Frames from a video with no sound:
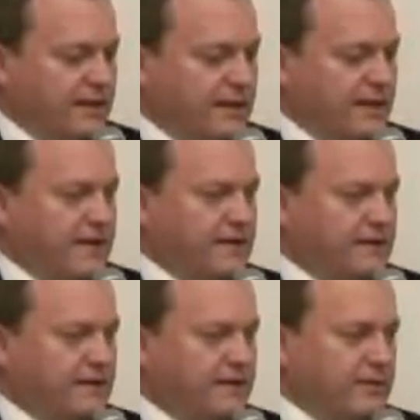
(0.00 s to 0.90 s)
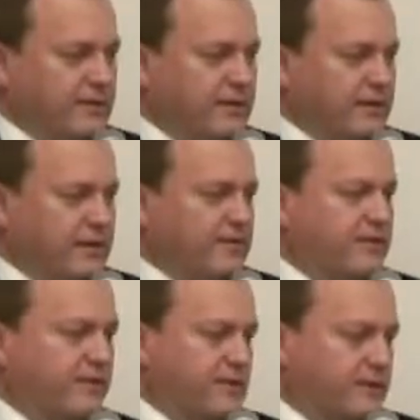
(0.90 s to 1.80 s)
Economically, the U.S. is not
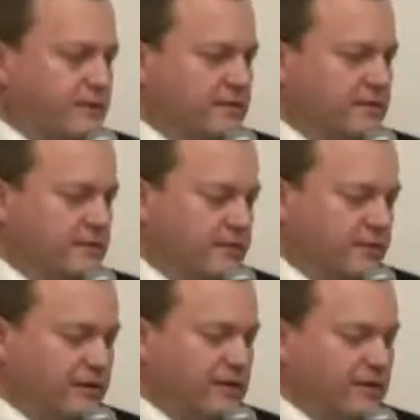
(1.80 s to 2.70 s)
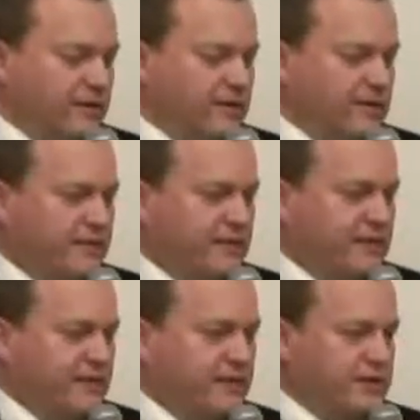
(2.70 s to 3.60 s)
facing. Let's look
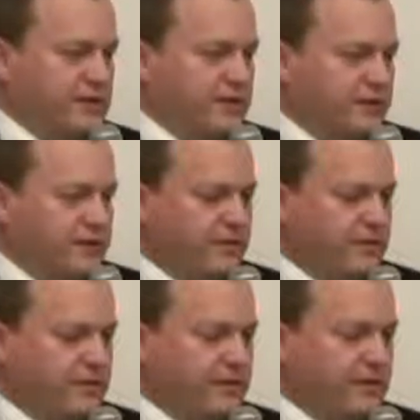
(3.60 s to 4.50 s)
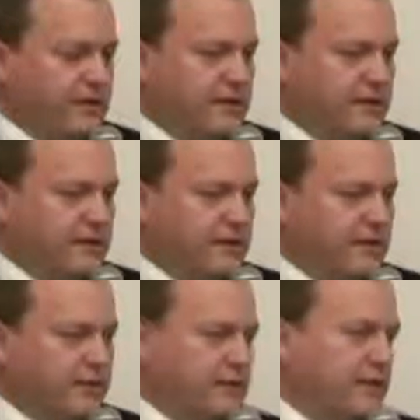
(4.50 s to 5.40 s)
financially first. Economically,
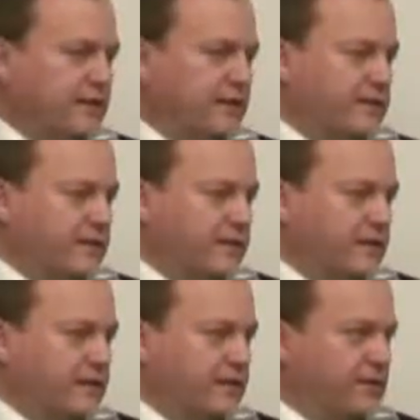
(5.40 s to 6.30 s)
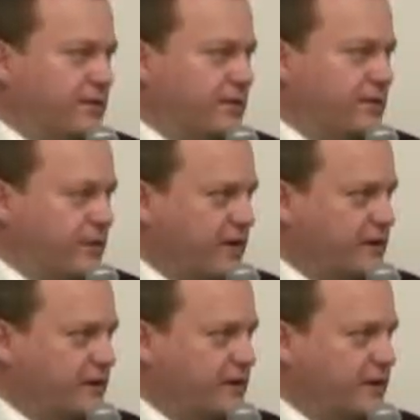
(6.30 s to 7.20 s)
the U.S. is not facing a
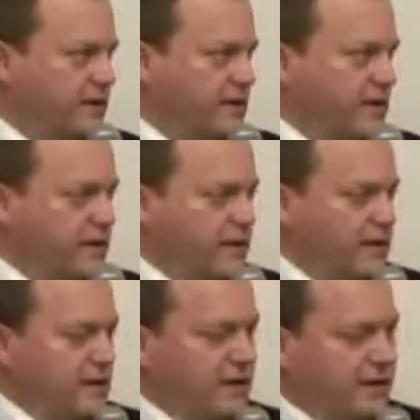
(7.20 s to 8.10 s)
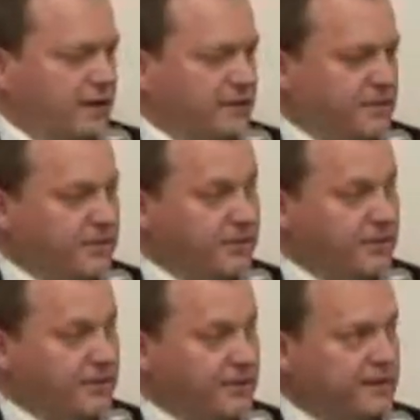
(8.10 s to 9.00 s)
depression.
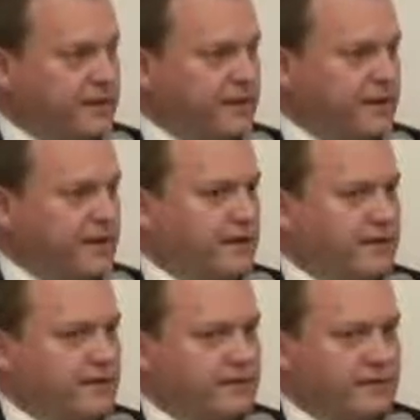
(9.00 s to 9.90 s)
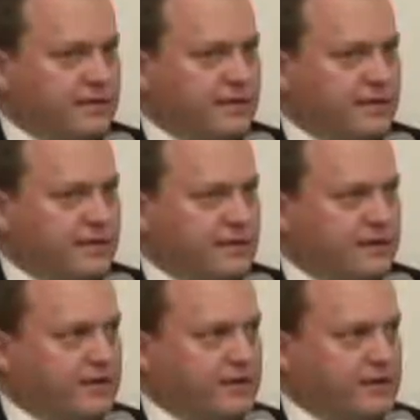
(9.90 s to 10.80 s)
Europe, on the other hand, is in
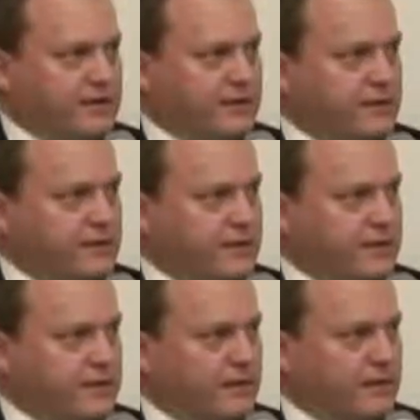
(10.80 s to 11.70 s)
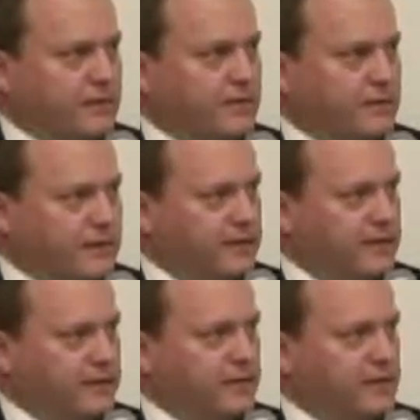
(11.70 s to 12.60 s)
a depression, although they don't
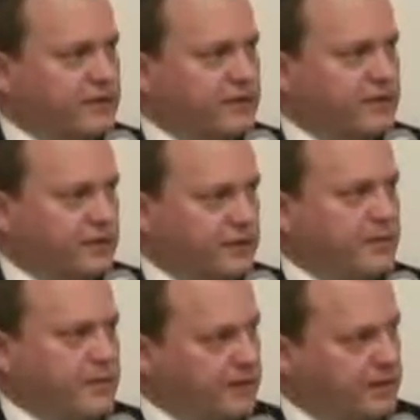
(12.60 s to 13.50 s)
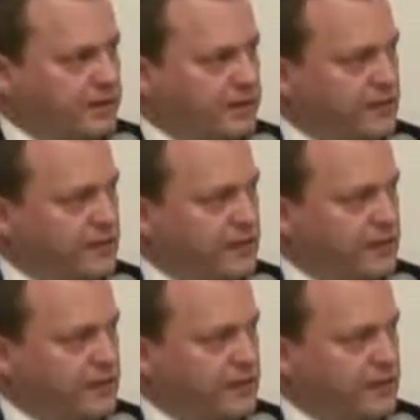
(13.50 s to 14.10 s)
realize it because it's sector by sector.